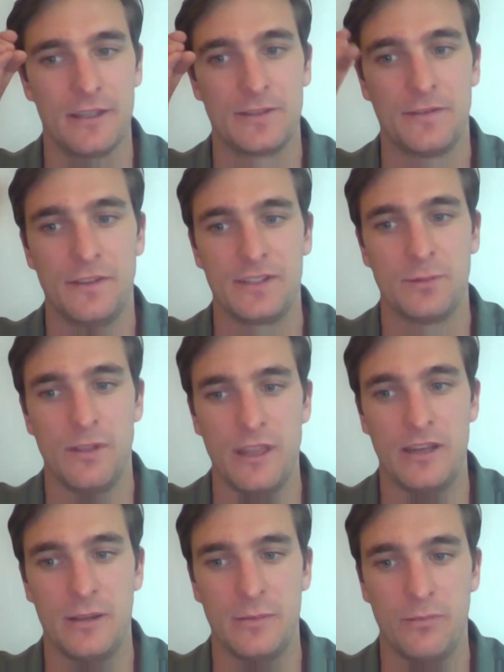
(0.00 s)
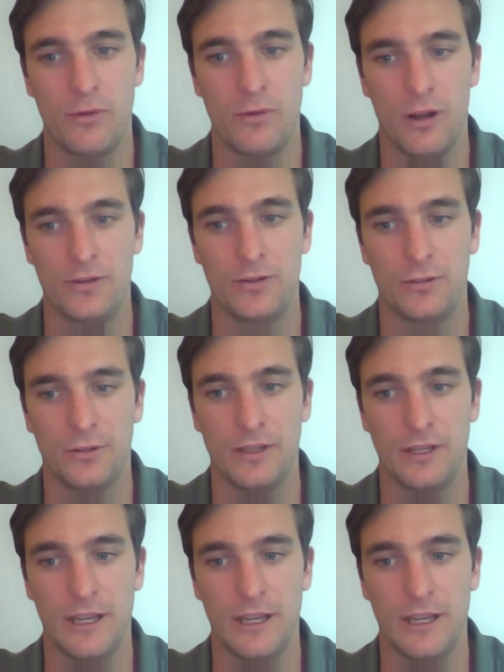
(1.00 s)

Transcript: this fits within a broader